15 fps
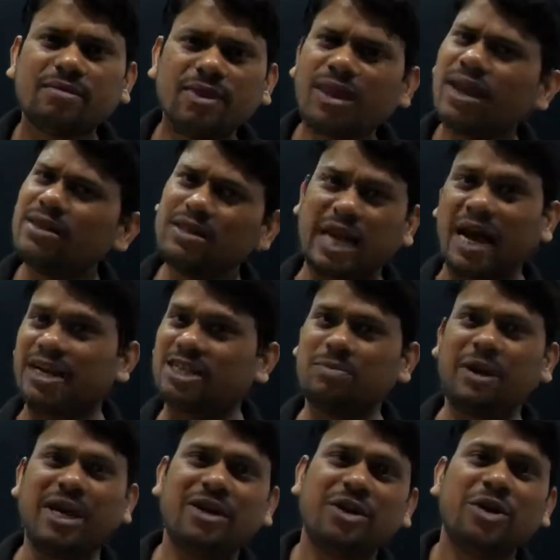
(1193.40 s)
That's
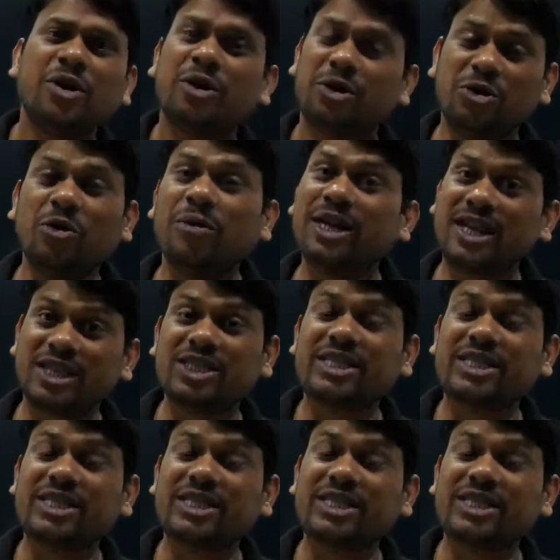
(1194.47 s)
why nobody is